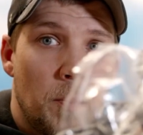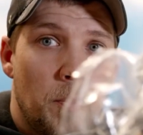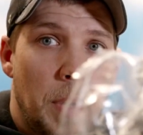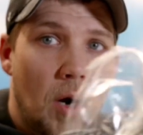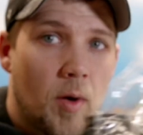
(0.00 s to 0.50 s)

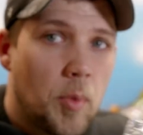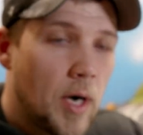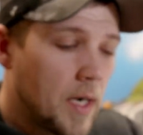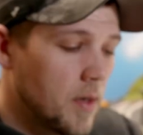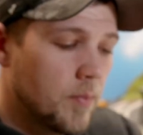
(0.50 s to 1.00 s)
Power
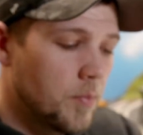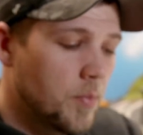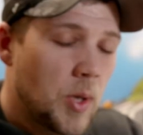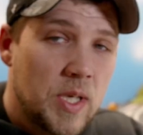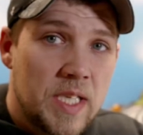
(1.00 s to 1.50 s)
brick,
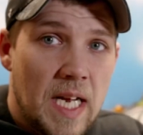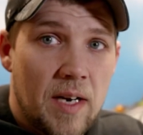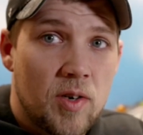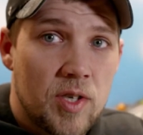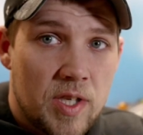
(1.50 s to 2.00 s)
pretty
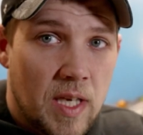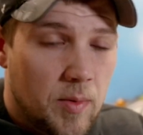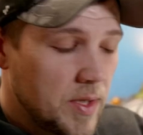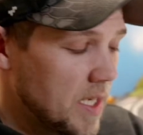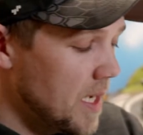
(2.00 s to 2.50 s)
standard, just like
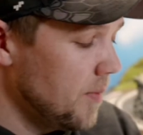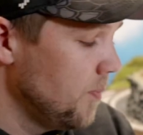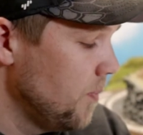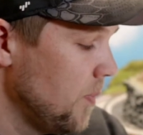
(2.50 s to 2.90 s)
we said.